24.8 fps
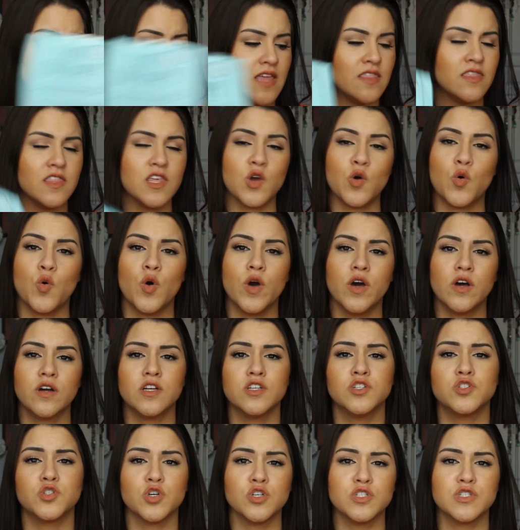and the oil
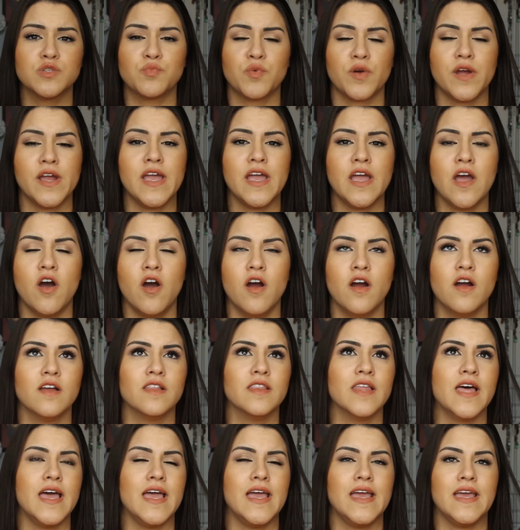control spray are
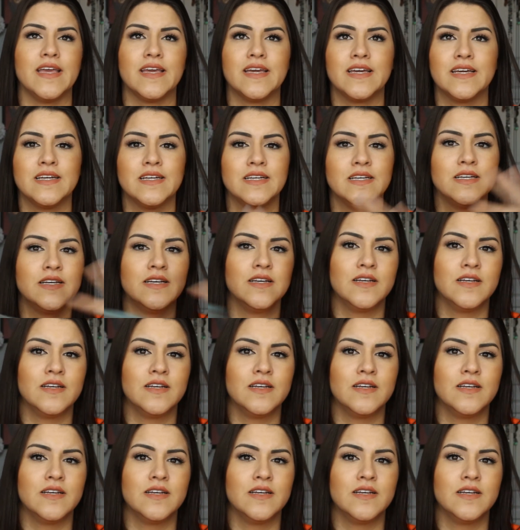like